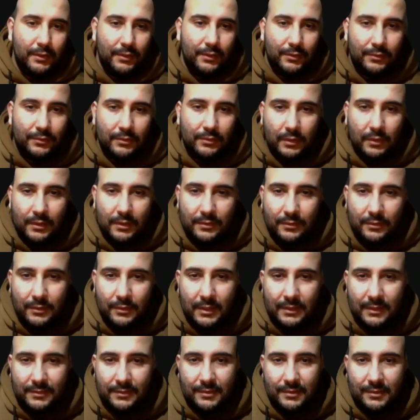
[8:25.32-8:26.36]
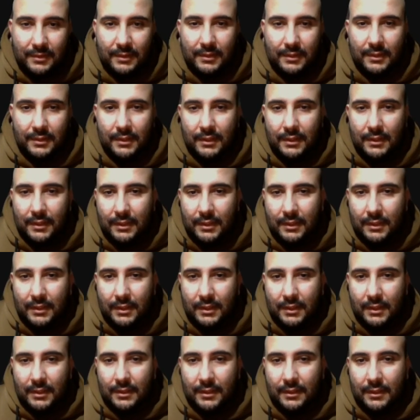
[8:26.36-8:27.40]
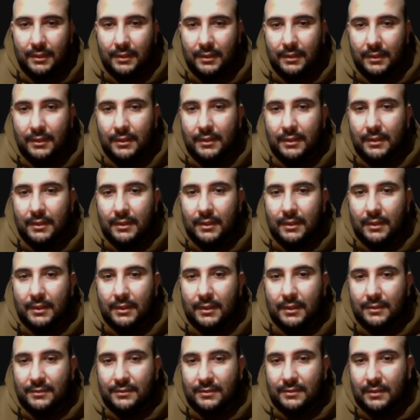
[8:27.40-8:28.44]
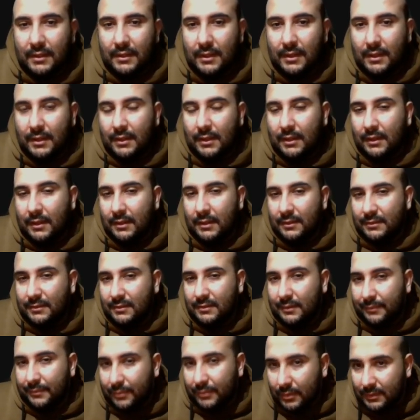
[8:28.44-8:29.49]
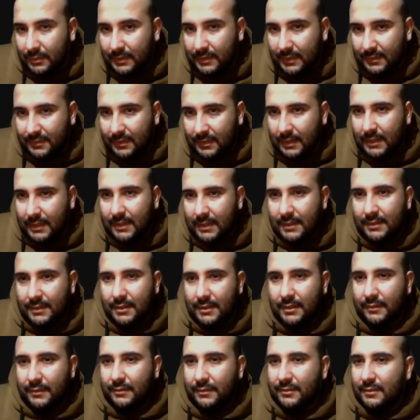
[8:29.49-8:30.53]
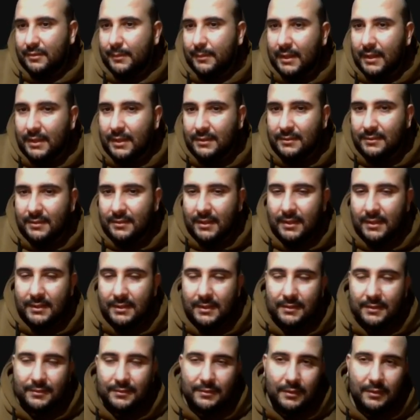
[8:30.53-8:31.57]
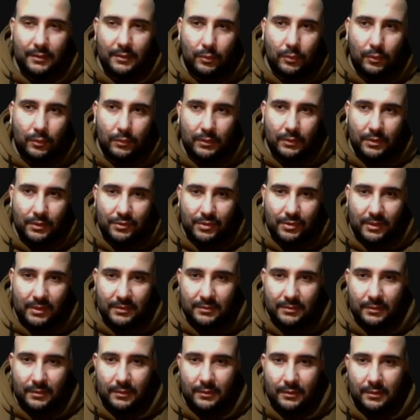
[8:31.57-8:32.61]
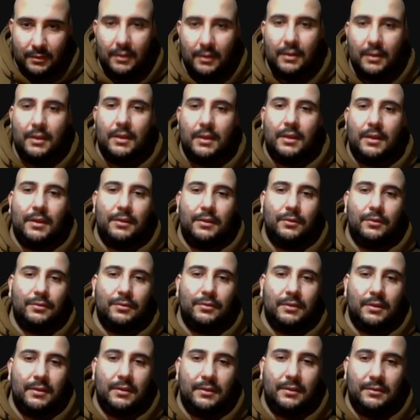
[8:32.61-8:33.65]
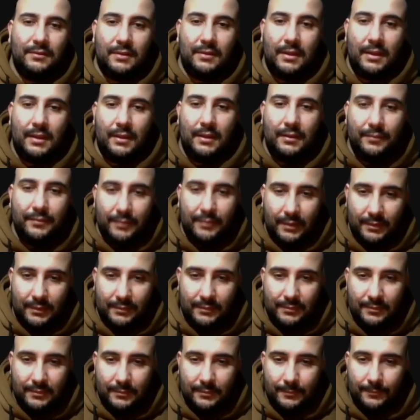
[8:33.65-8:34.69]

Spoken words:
So as you can see here, the front end side, here is the back end side, and they call each other using the events.